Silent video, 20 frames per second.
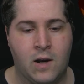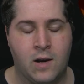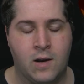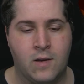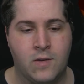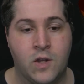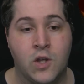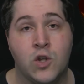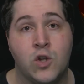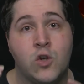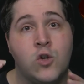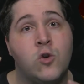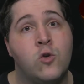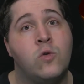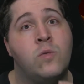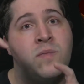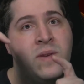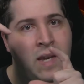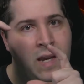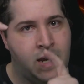
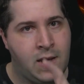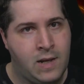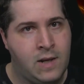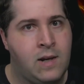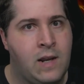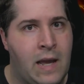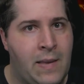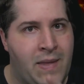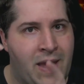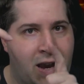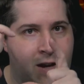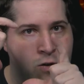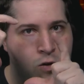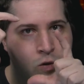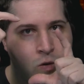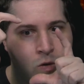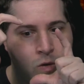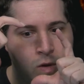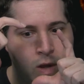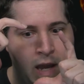zoom in and the
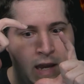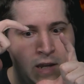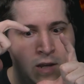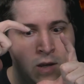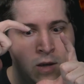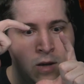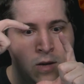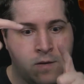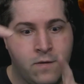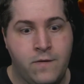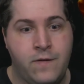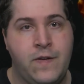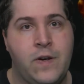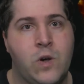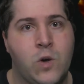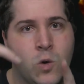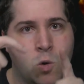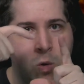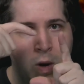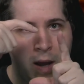actual like
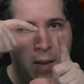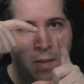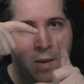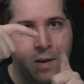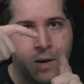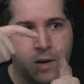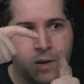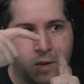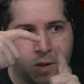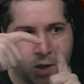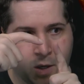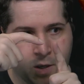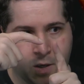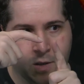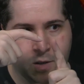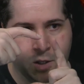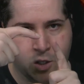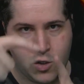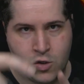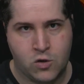view and the
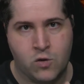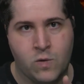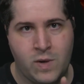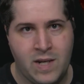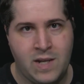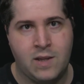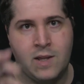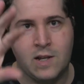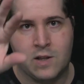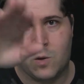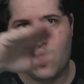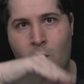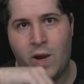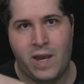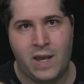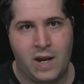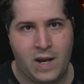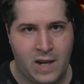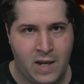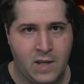screen, like the way
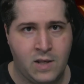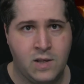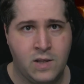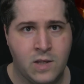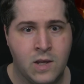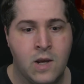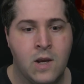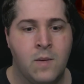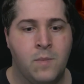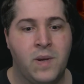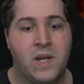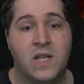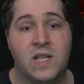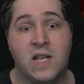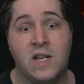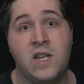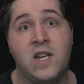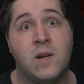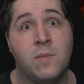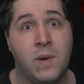it is, because I
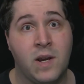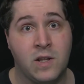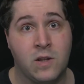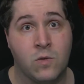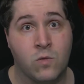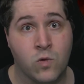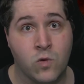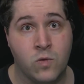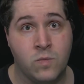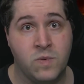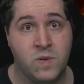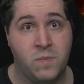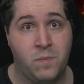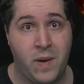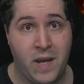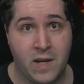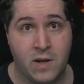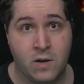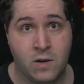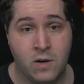did make the rooms
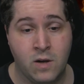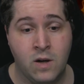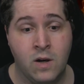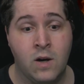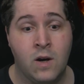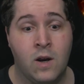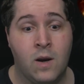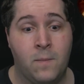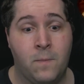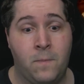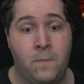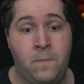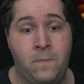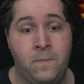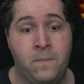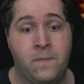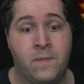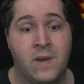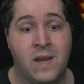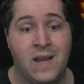bigger,
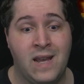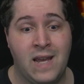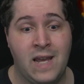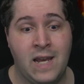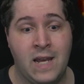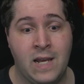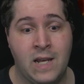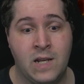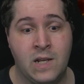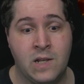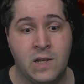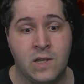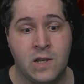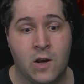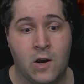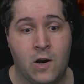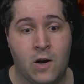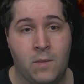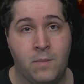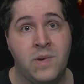is
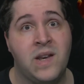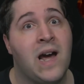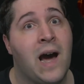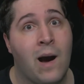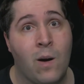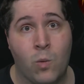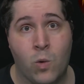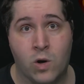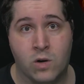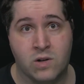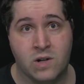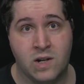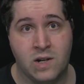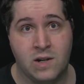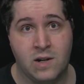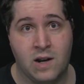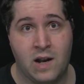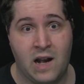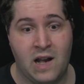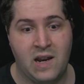not working
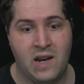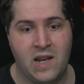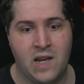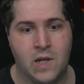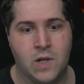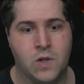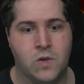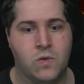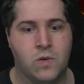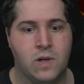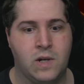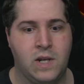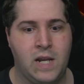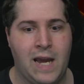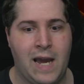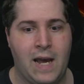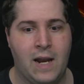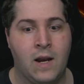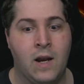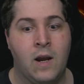on Android
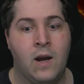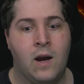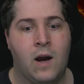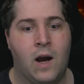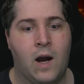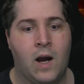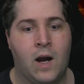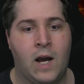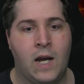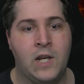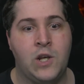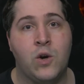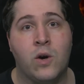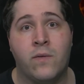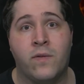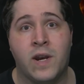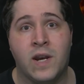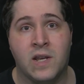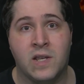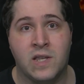yet. I do have
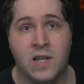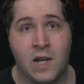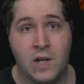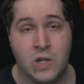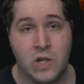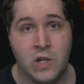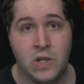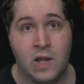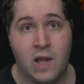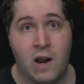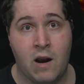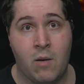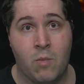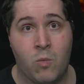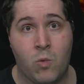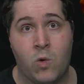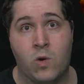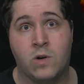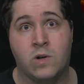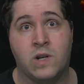an extension that I'm
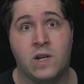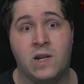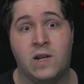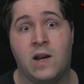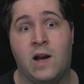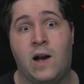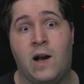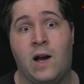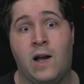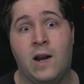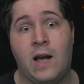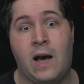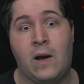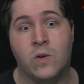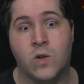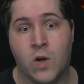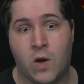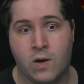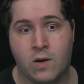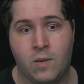working on. I'll
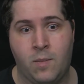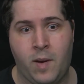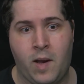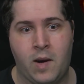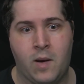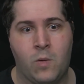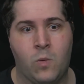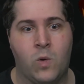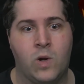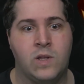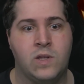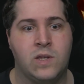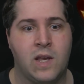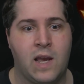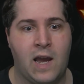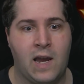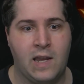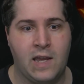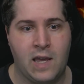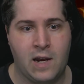talk about it once
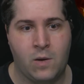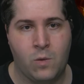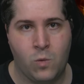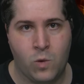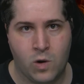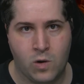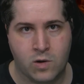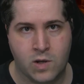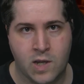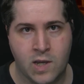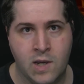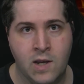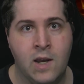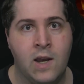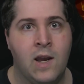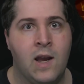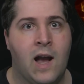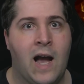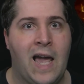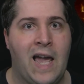I get it working.
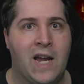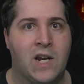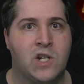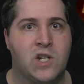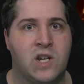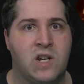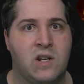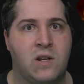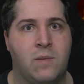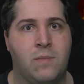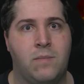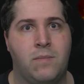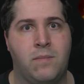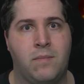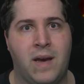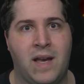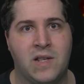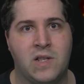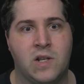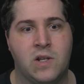I actually had to
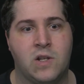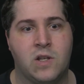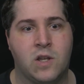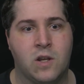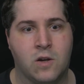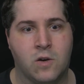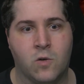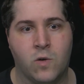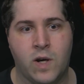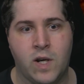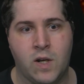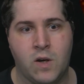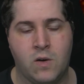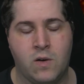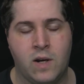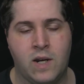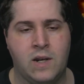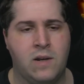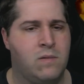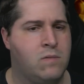message the creator
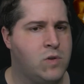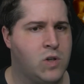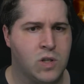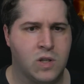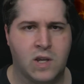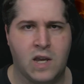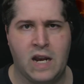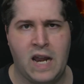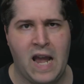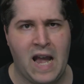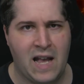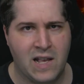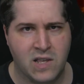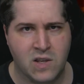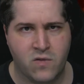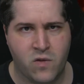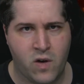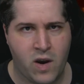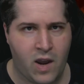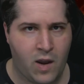and just kind of ask
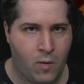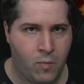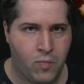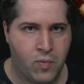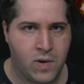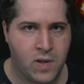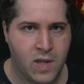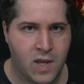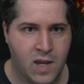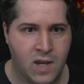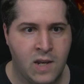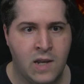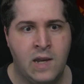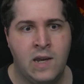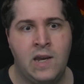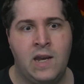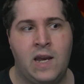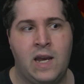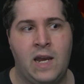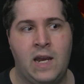for help with it,
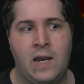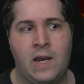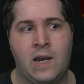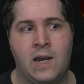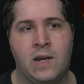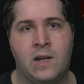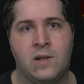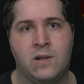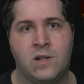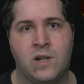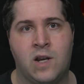and